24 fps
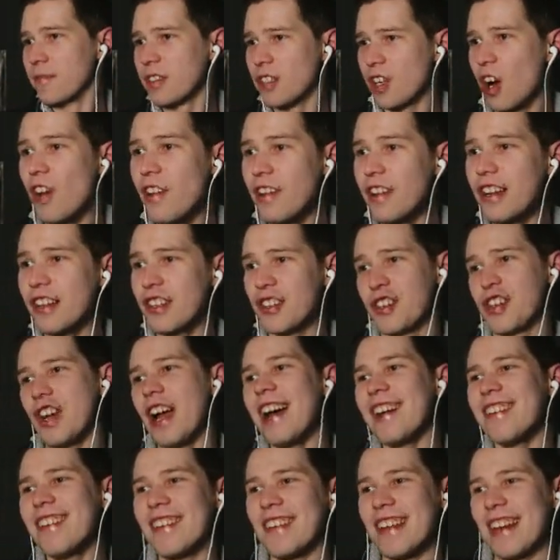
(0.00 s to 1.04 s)
Connor
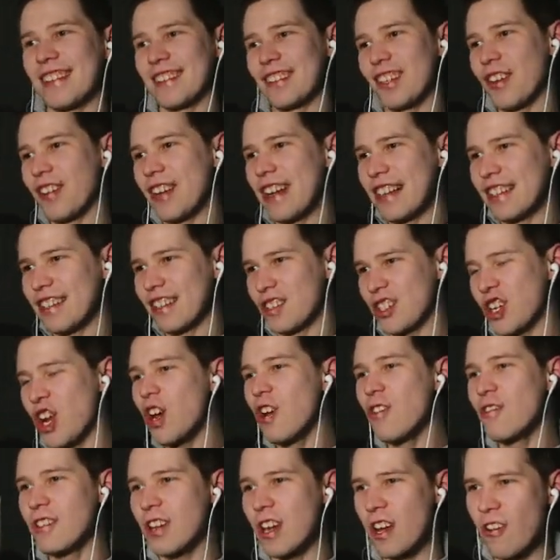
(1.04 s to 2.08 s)
Shannon has donated
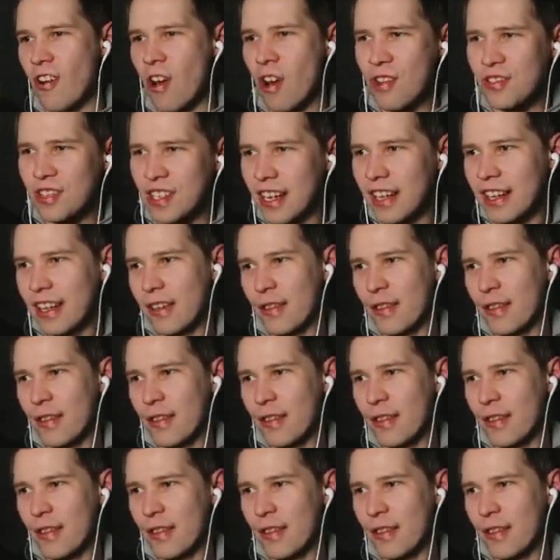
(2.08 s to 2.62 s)
€2